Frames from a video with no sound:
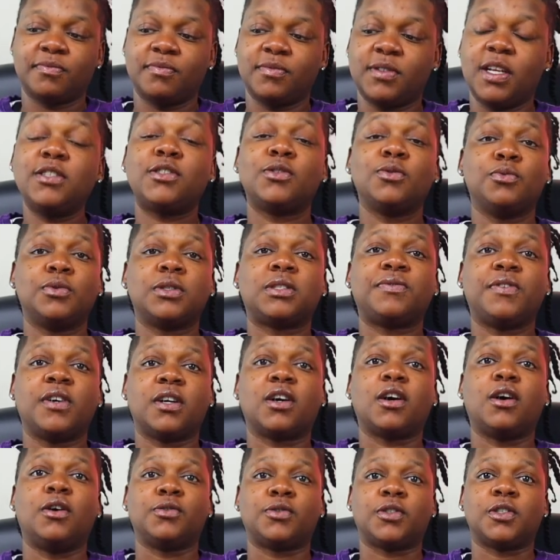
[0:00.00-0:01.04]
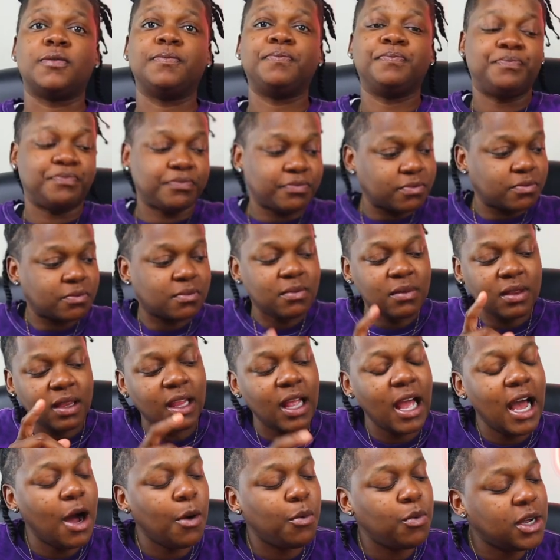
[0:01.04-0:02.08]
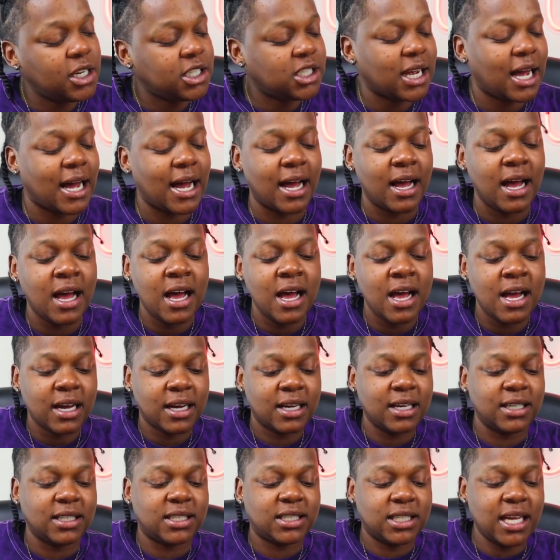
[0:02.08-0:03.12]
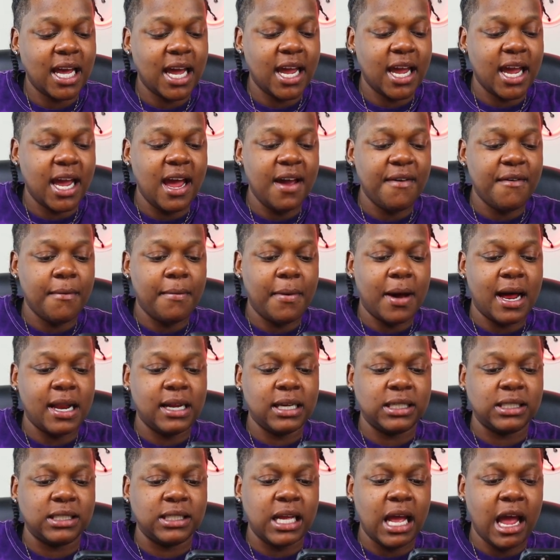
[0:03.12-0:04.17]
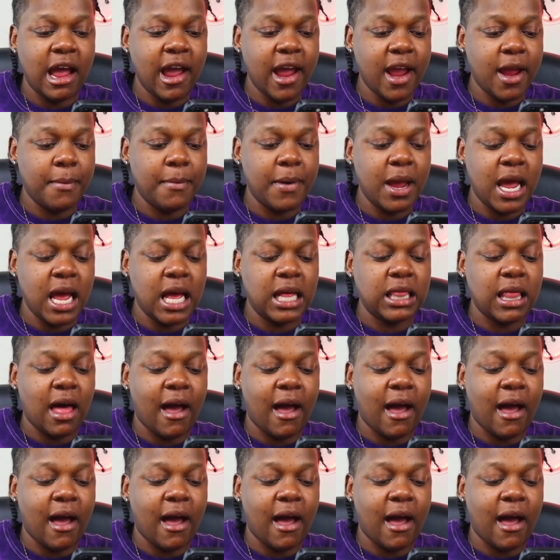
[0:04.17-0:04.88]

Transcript: this one was for the culture. I wish I could say everybody's name, man.